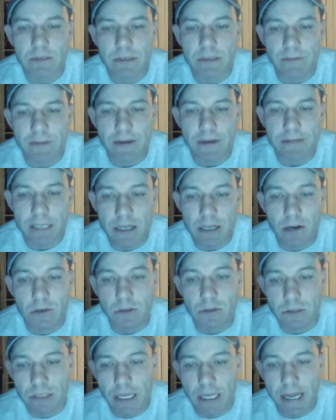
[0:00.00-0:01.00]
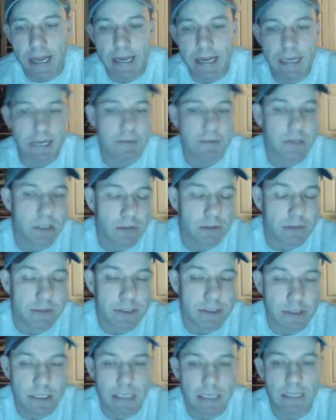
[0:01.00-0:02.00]
was a very cold day, even though it
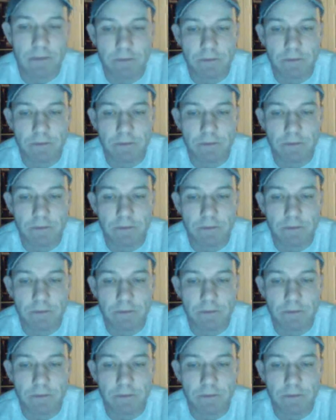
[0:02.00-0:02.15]
was sunny.